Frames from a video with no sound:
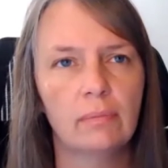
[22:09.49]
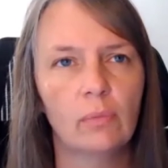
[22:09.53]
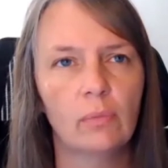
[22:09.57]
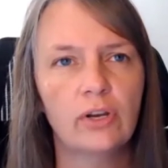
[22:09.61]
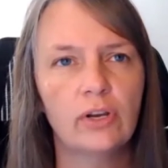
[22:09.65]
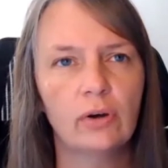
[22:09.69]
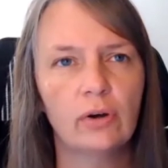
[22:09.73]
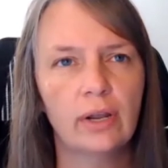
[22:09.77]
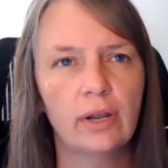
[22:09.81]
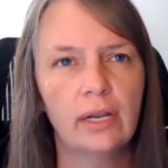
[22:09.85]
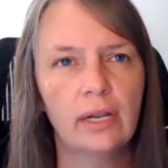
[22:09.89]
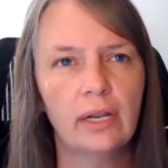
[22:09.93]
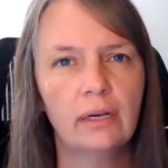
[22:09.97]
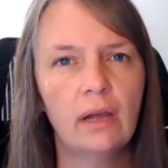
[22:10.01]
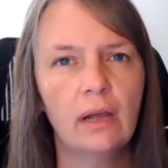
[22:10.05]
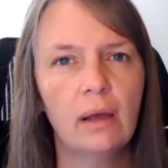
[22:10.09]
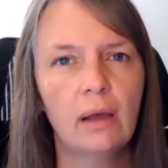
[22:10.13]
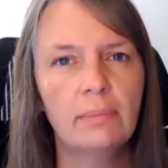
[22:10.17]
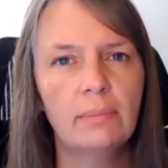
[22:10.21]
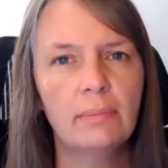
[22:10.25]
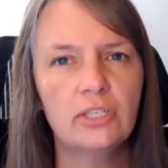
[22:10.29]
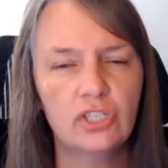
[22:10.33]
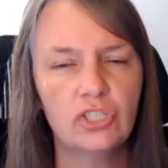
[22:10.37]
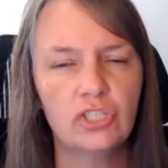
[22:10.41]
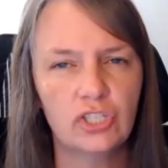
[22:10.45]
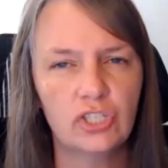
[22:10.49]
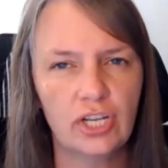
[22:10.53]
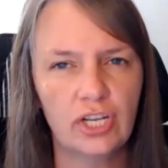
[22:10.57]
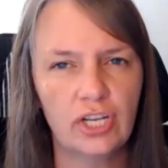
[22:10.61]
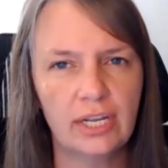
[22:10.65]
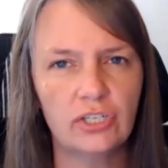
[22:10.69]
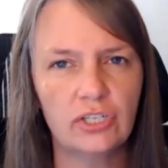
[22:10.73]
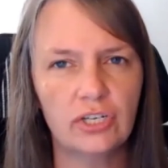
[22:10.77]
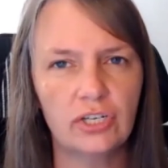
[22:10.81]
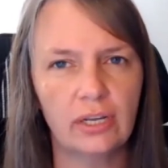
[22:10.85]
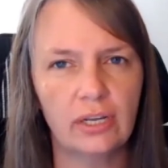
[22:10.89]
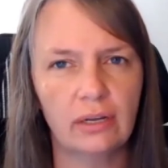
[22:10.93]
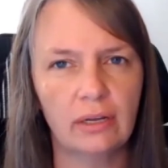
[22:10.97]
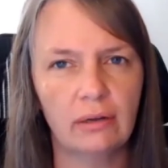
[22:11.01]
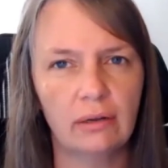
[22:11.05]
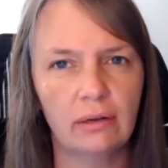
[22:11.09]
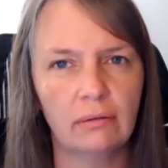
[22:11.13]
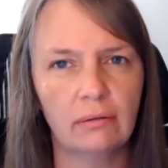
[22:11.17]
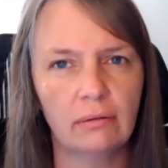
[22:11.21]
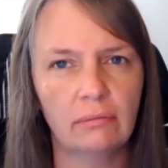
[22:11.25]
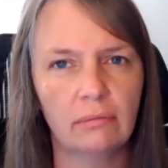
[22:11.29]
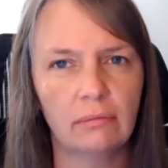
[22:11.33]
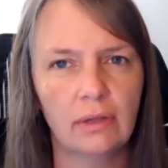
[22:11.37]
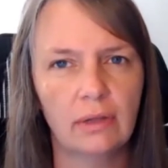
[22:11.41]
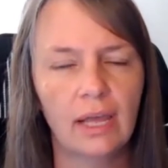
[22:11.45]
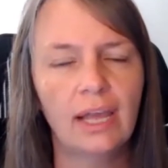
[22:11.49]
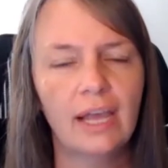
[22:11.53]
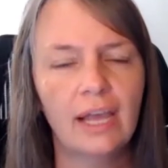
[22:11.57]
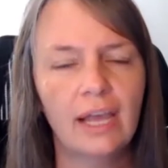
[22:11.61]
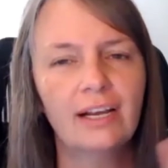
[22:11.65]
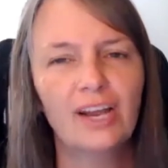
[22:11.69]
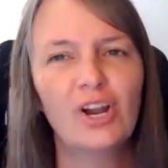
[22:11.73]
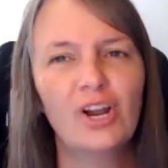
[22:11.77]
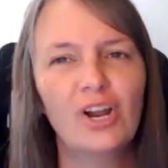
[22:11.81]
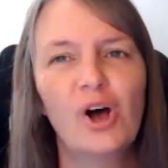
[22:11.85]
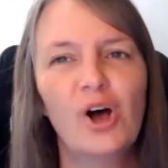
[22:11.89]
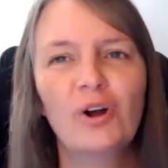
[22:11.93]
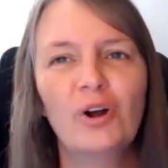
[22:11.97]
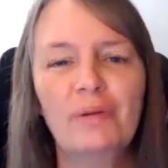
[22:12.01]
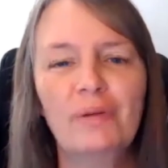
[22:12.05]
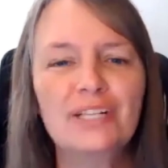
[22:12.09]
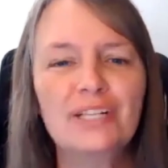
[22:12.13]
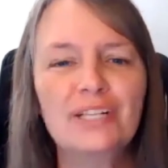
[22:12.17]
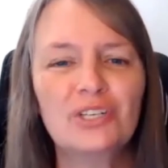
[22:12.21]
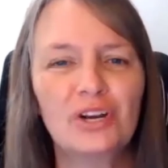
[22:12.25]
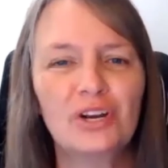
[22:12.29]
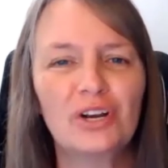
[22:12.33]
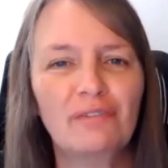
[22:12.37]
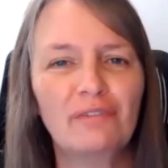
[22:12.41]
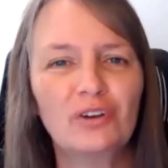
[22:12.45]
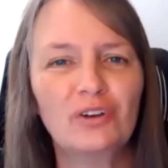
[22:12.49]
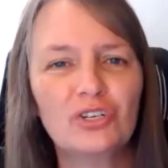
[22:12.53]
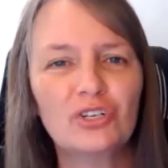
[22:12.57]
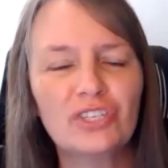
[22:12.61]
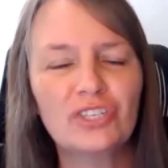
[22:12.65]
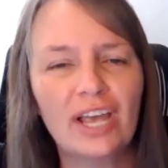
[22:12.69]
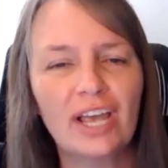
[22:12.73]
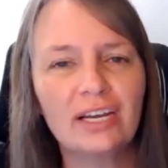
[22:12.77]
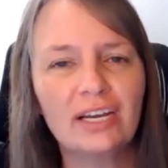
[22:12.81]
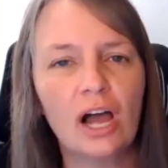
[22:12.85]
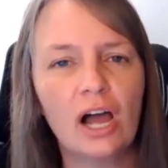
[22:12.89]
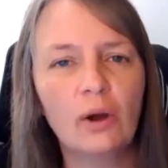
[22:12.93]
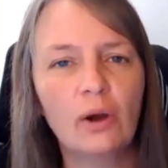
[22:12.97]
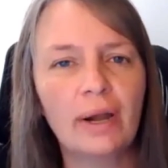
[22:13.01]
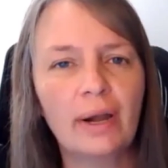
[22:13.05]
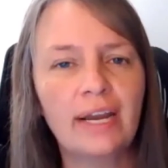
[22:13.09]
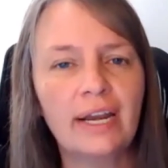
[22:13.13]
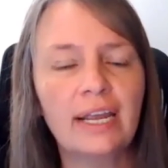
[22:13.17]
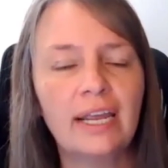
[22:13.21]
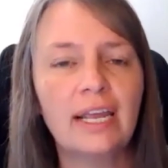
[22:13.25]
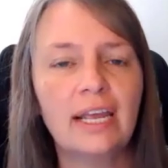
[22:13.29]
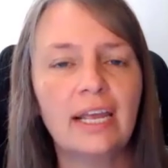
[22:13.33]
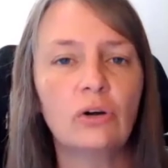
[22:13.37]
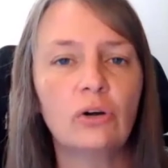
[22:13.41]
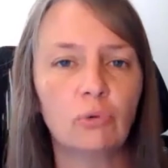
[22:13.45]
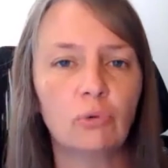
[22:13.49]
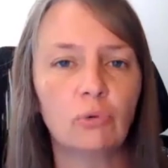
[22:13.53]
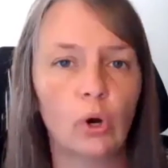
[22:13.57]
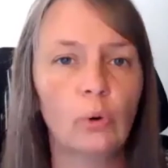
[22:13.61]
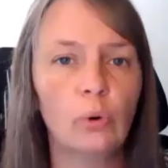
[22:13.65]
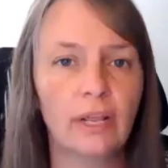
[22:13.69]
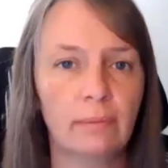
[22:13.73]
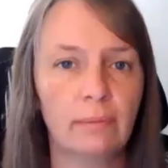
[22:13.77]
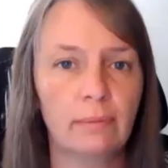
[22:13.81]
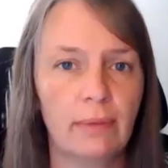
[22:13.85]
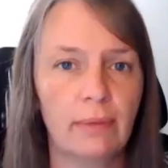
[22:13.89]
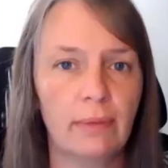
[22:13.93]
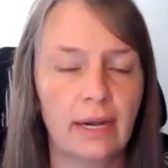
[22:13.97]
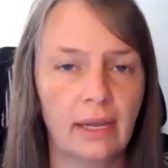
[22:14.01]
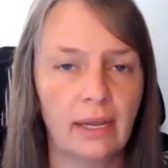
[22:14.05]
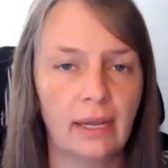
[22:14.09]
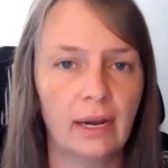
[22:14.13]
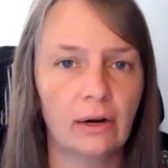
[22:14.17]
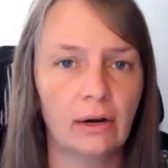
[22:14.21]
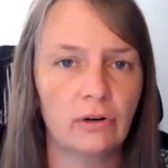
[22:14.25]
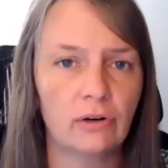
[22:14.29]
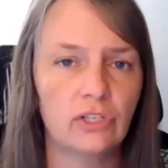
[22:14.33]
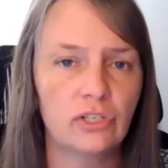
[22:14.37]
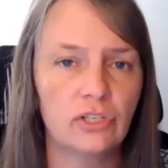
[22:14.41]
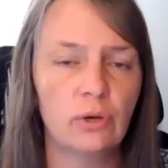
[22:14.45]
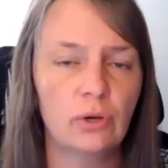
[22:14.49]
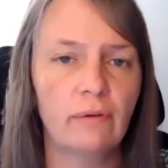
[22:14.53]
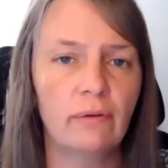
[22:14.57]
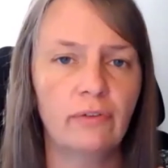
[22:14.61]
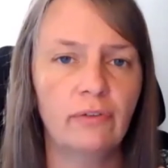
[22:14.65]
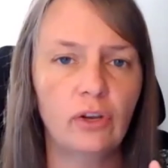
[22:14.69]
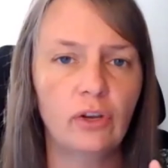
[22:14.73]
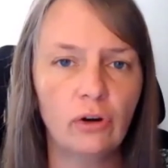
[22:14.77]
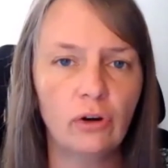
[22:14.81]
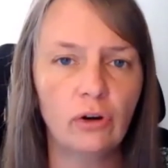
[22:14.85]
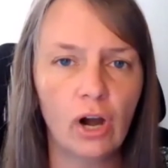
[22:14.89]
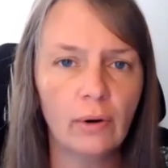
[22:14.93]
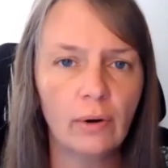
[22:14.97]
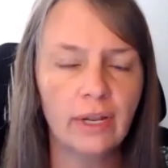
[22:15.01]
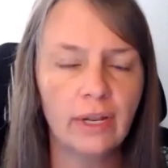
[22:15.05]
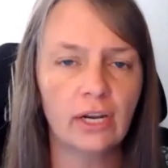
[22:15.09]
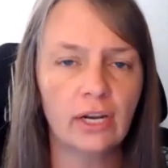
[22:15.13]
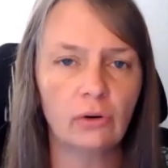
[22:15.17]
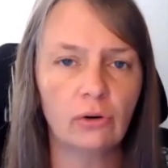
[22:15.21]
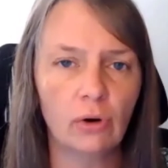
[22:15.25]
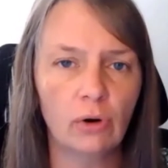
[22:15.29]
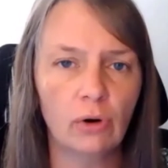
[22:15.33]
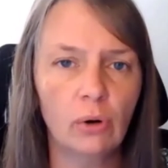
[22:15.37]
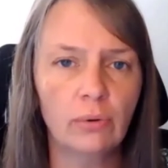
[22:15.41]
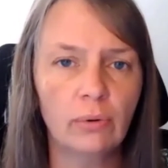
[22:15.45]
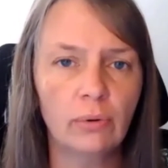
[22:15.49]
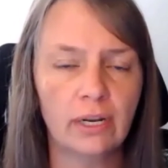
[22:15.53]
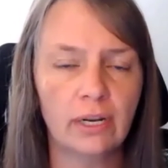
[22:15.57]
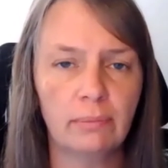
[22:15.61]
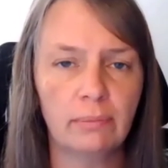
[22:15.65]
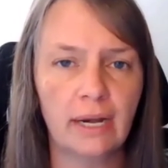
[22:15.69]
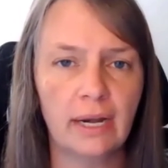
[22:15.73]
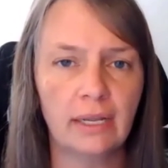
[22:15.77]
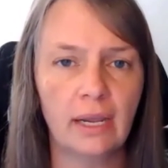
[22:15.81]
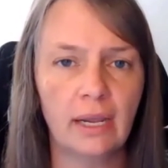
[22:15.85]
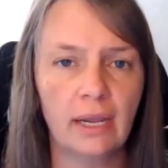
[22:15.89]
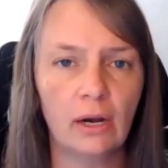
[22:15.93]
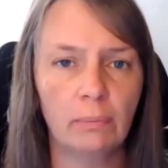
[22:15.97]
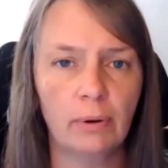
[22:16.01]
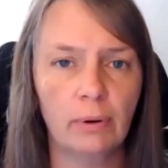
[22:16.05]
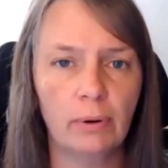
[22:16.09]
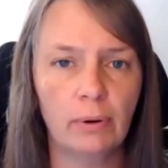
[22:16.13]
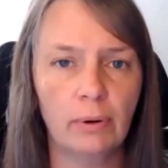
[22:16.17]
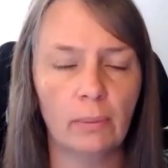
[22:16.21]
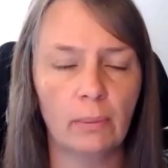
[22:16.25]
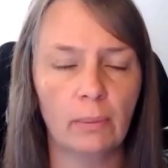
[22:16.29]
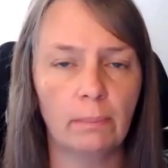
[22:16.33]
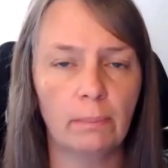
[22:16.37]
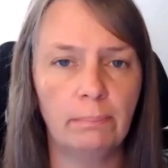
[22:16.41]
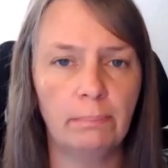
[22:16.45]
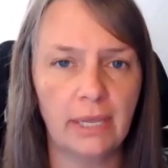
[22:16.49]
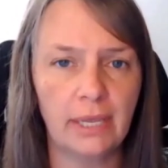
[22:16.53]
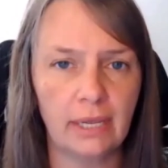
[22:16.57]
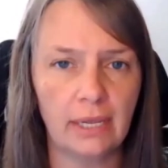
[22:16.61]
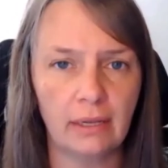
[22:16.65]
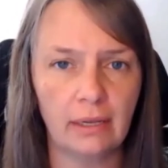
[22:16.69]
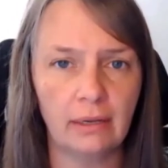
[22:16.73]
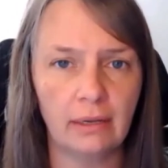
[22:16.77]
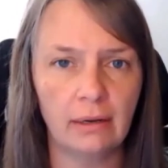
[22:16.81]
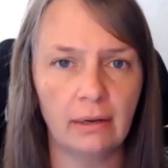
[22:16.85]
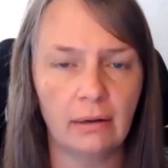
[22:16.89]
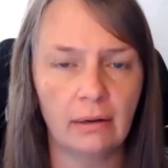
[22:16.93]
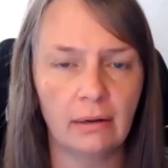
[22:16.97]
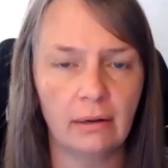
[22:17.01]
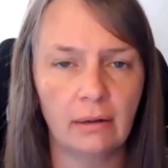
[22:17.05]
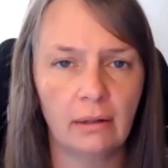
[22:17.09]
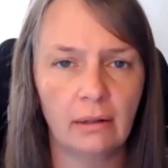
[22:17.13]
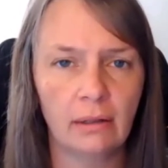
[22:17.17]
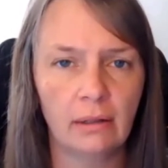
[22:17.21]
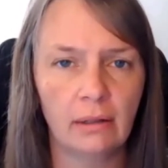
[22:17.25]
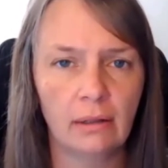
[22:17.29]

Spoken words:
when your income is changing, it kind of all depends on if you're already enrolled in Medicare. So if you're already enrolled in Medicare Part B,